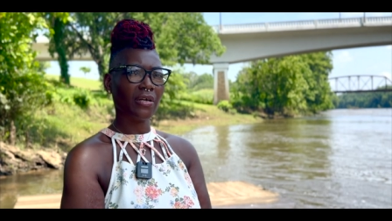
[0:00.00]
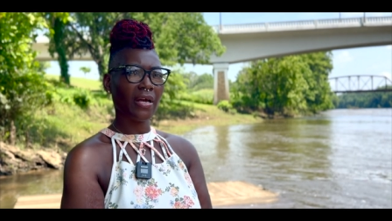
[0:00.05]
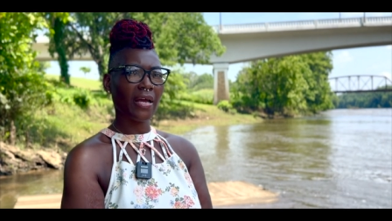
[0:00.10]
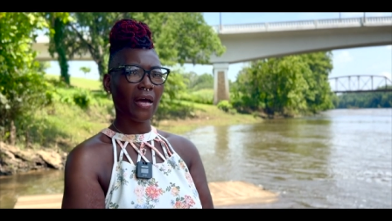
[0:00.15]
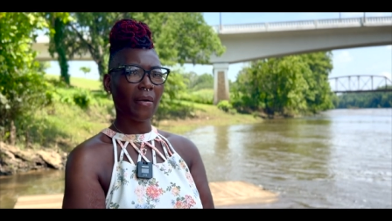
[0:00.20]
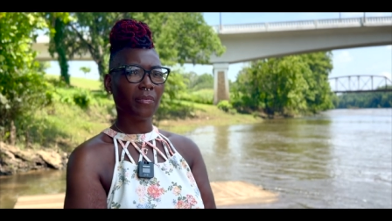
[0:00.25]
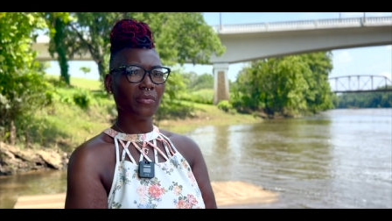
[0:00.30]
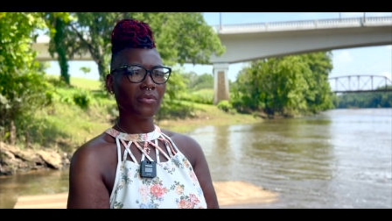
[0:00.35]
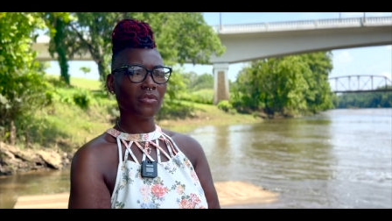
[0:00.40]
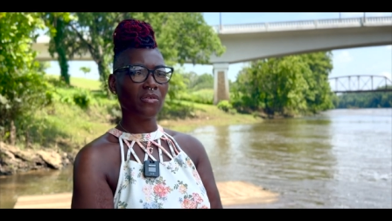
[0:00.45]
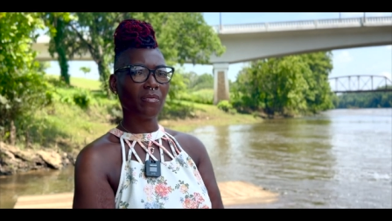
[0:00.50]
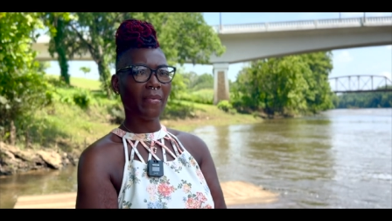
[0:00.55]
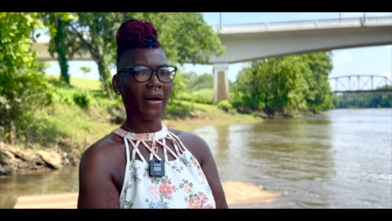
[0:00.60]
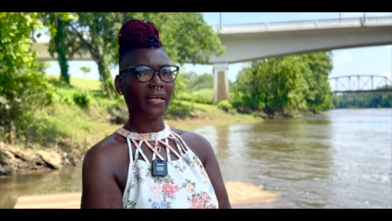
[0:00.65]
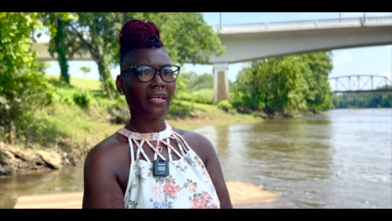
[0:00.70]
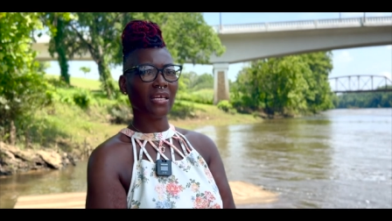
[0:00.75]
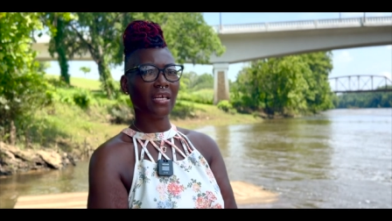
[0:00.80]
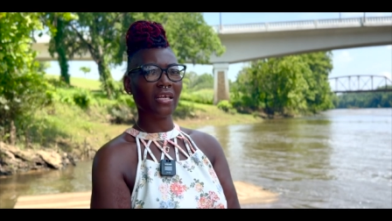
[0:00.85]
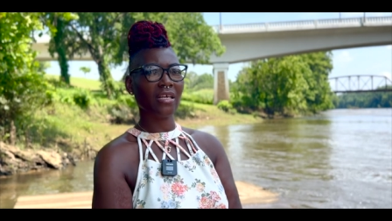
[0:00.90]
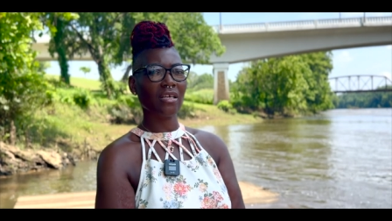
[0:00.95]
to happen to my
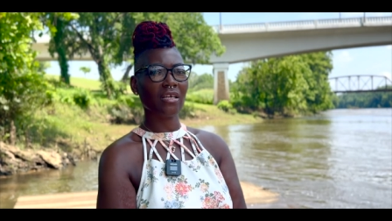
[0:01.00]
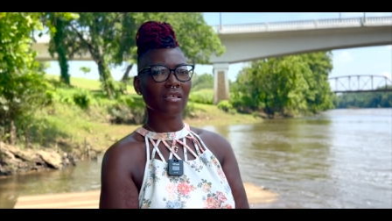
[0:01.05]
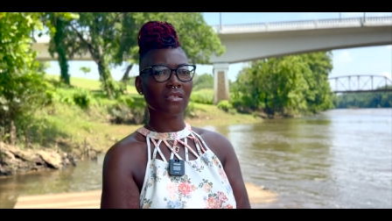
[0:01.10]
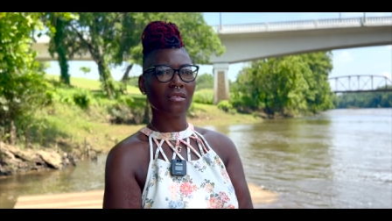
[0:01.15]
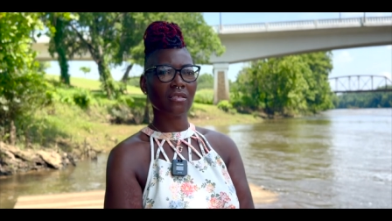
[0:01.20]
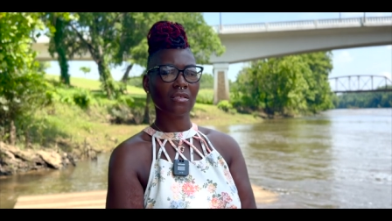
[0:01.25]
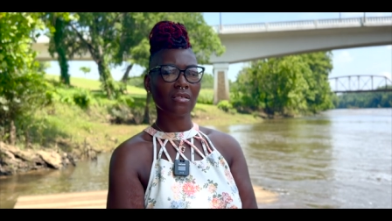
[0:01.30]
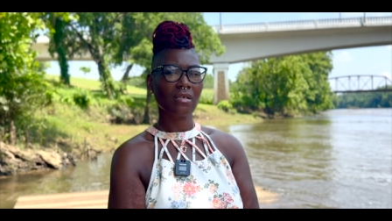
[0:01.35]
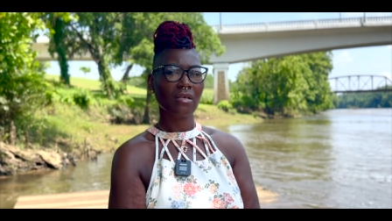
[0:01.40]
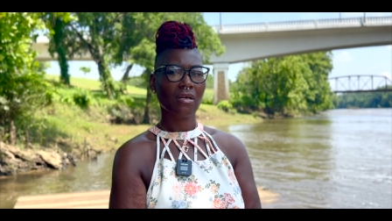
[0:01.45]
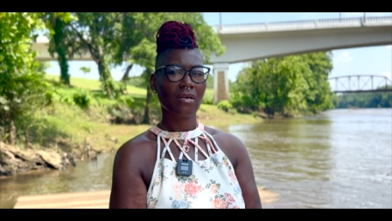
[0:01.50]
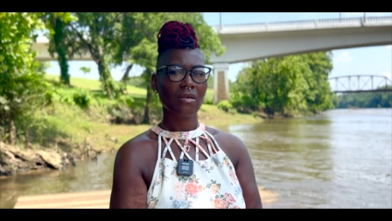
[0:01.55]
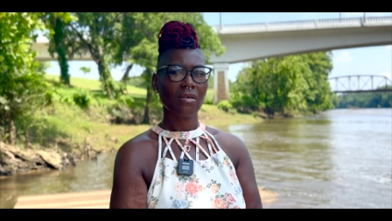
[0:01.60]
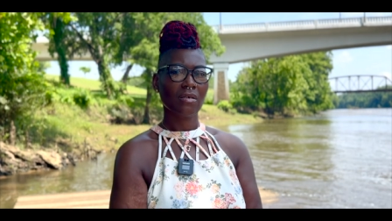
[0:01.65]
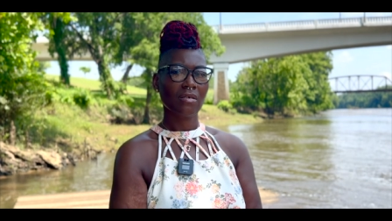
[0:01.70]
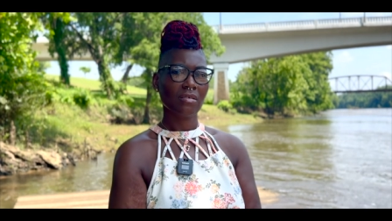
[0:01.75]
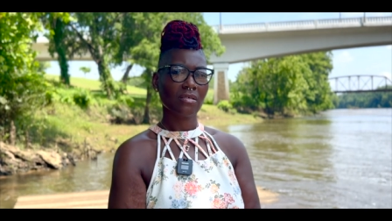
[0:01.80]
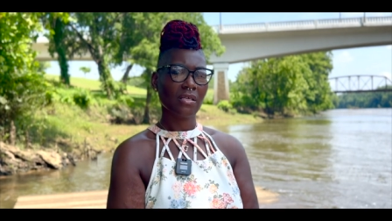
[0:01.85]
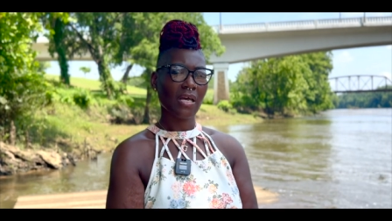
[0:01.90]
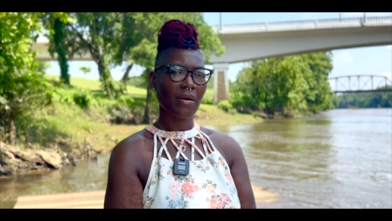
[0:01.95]
kids.
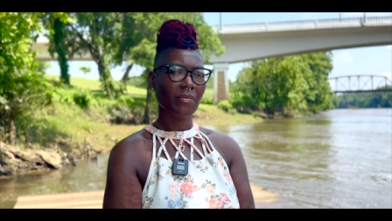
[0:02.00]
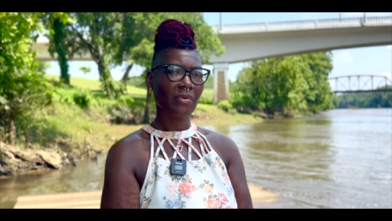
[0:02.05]
So I